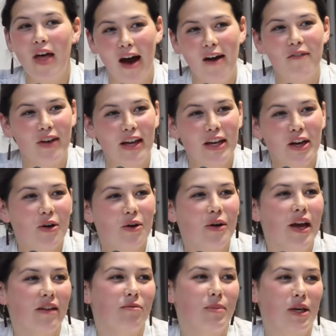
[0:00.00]
That video
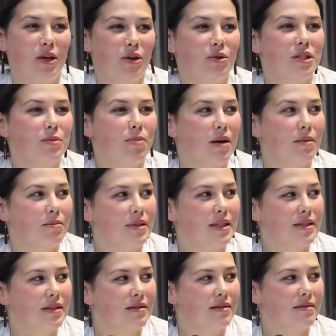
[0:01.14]
gave me
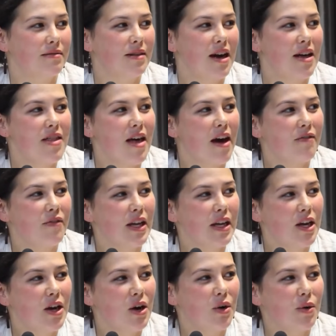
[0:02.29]
goosebumps. That
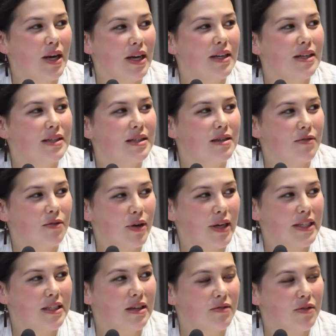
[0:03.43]
video is the
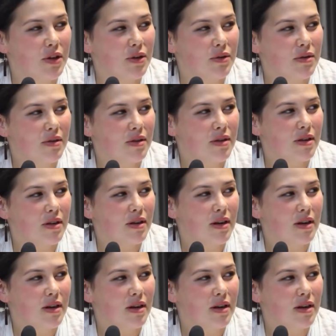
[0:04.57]
voice of youth.